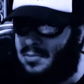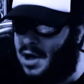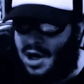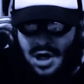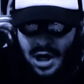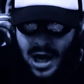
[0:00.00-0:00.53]

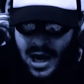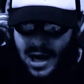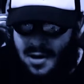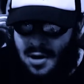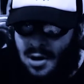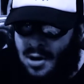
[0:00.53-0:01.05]
And you
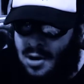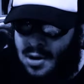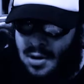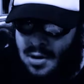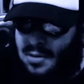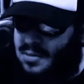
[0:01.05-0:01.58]
can't,
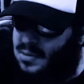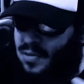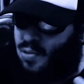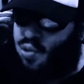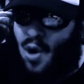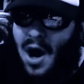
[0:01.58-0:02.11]

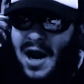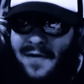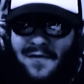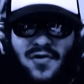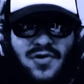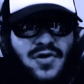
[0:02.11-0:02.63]

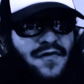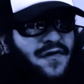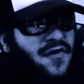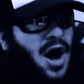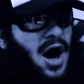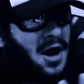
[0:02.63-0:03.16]
whatever the
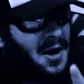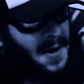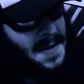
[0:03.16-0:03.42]
fuck